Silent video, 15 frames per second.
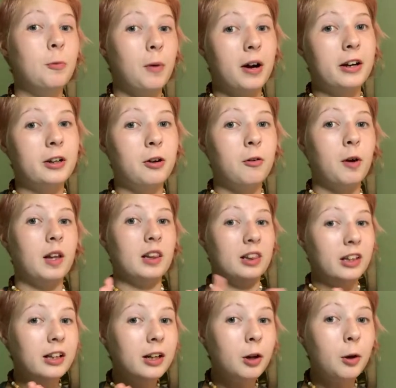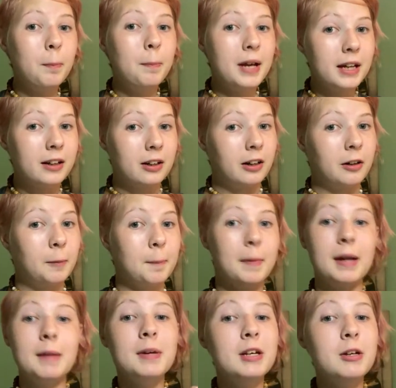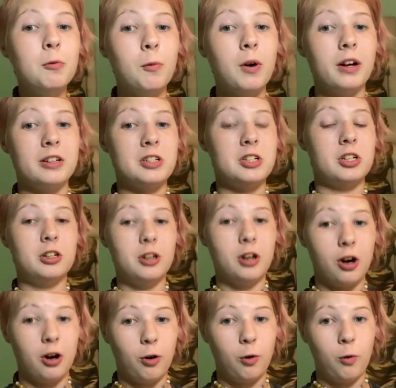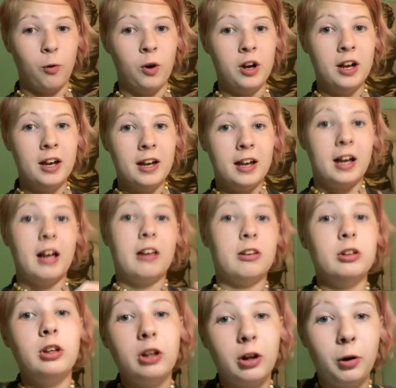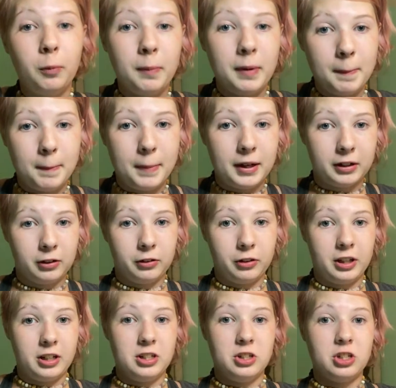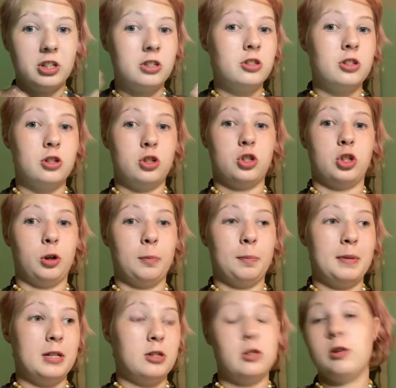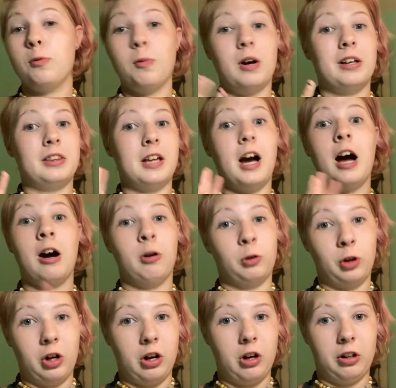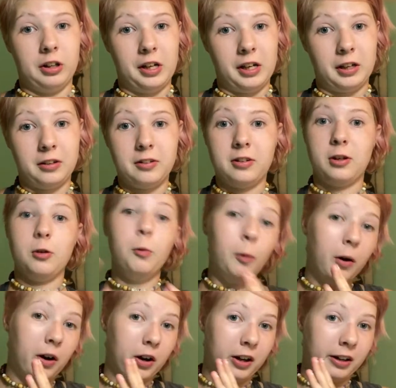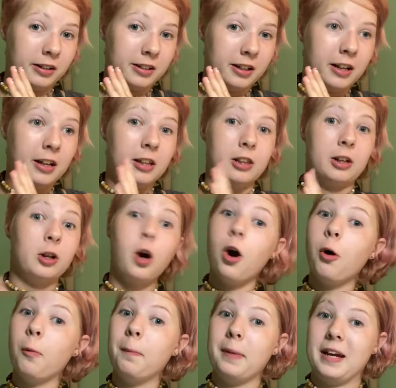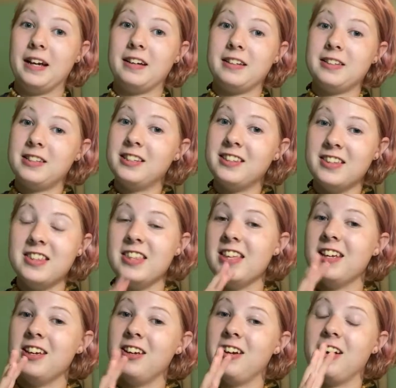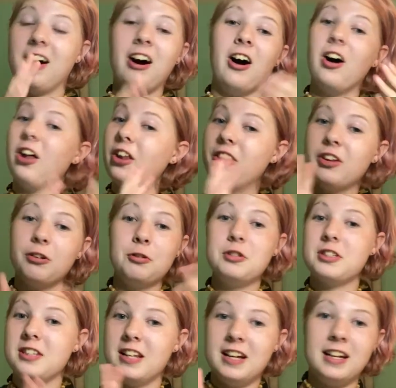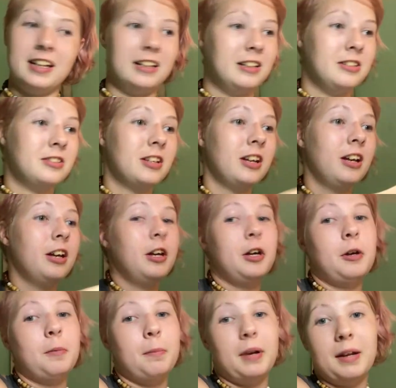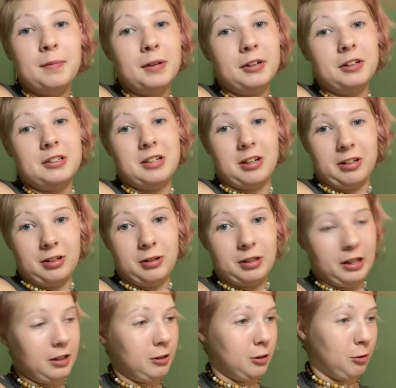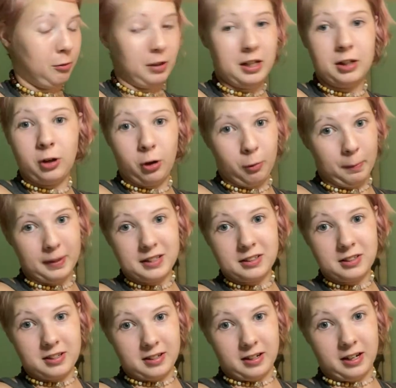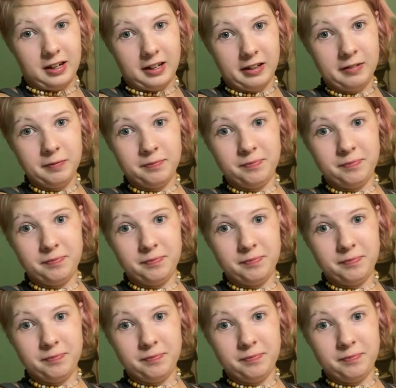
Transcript: want to go a little bigger, maybe you want to go a little bit bigger than just the Sharpies. You want the alcohol inks, you want the Copics, all those things. But I'm here to tell you that you don't need Copics today.